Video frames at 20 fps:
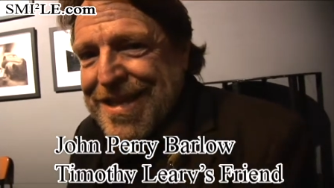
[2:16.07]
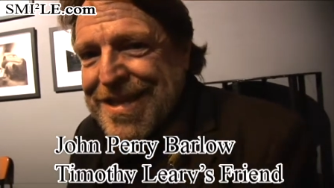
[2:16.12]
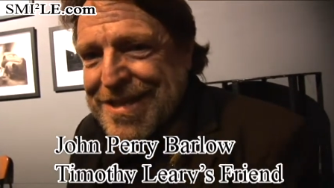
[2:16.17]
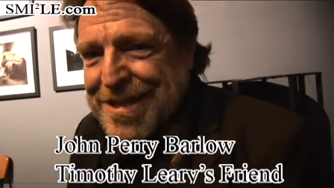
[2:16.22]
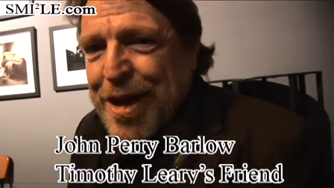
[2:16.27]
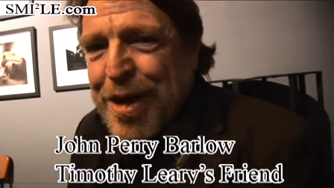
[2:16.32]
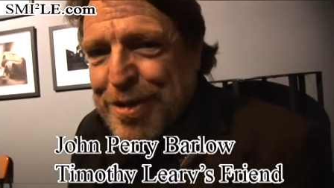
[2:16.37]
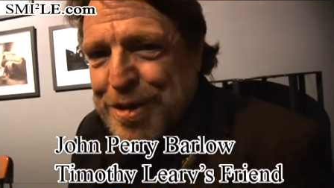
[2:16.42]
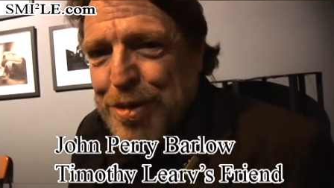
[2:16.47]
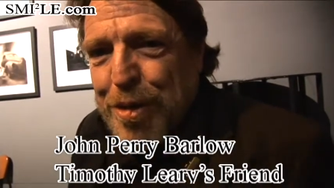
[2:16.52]

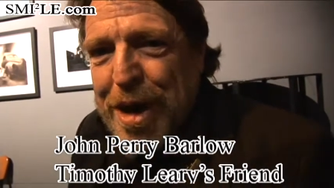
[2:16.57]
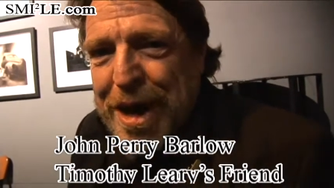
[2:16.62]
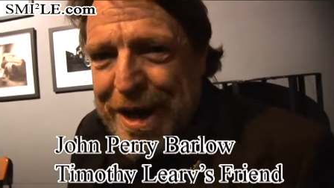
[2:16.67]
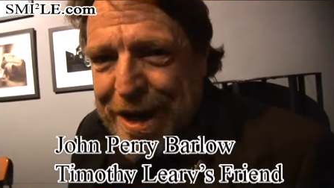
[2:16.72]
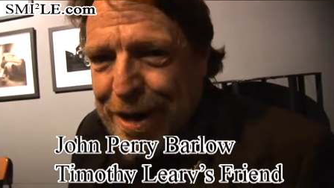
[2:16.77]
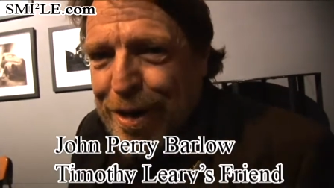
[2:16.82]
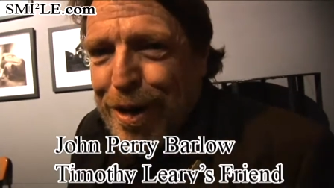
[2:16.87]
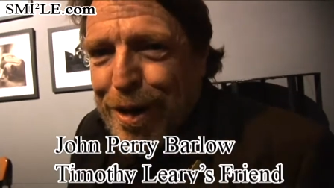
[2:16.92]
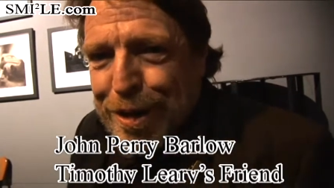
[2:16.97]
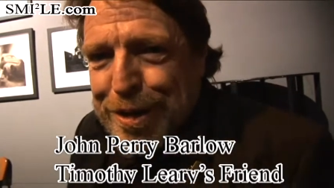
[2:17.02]
So
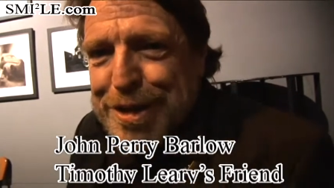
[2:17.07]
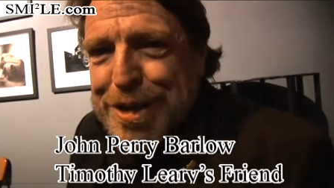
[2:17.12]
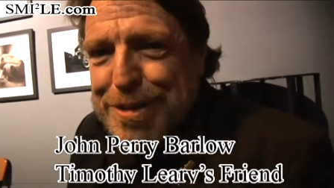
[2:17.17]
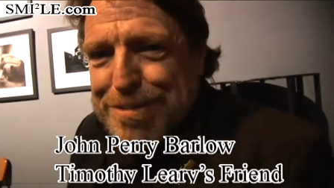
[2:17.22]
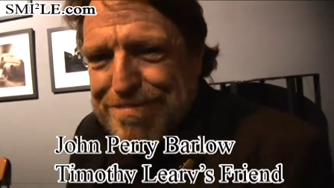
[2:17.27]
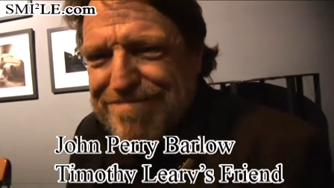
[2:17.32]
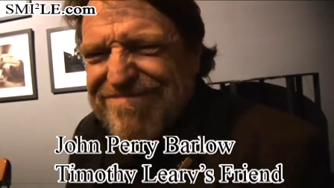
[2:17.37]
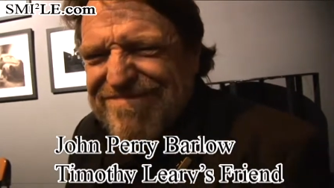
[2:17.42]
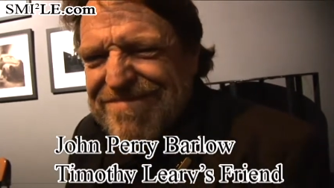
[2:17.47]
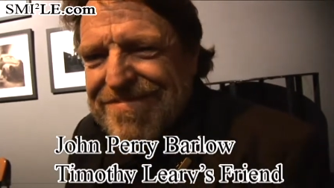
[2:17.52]
20-year-olds,
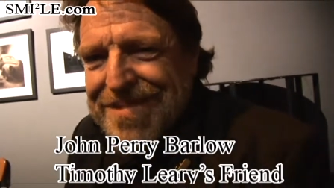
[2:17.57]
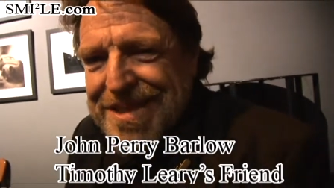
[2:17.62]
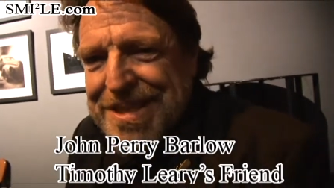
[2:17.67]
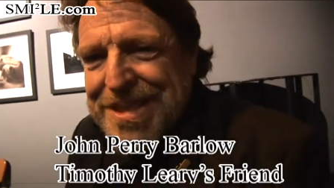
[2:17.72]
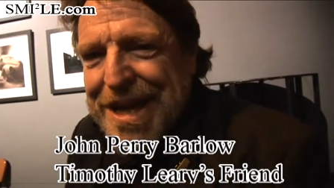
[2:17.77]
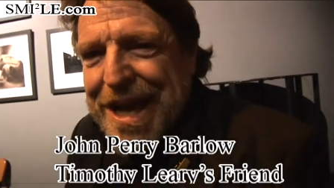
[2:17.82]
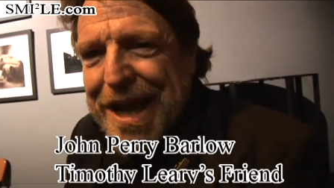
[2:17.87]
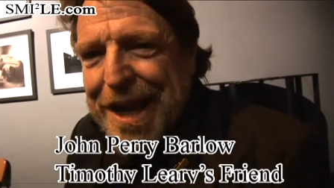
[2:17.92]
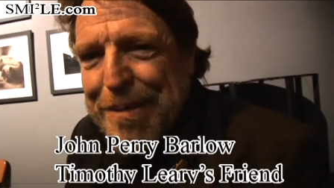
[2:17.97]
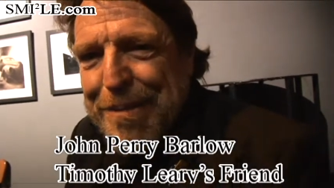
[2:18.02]

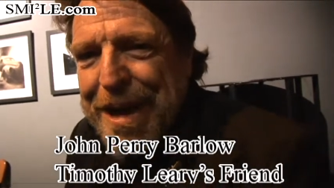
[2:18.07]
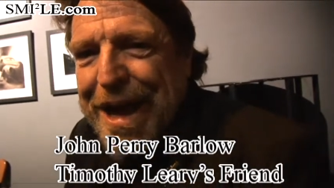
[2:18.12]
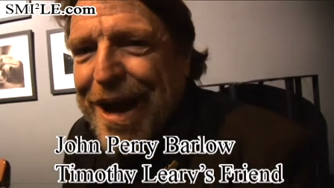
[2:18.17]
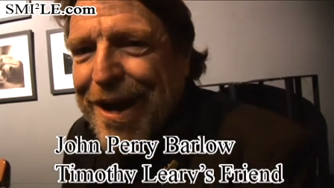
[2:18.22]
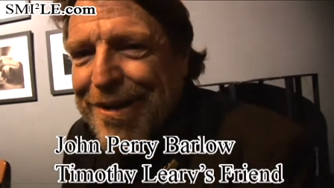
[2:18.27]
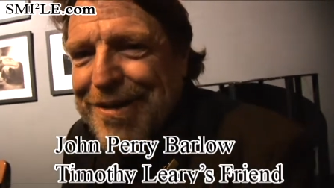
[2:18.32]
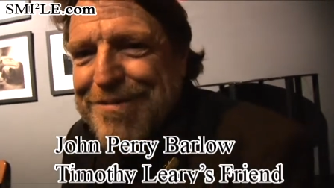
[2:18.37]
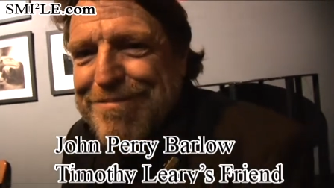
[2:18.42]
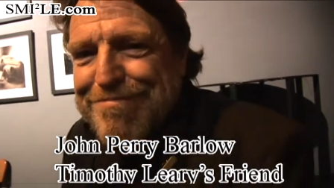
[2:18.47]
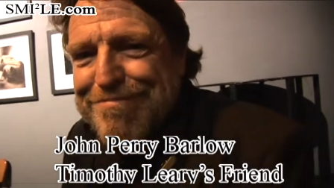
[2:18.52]
check them out.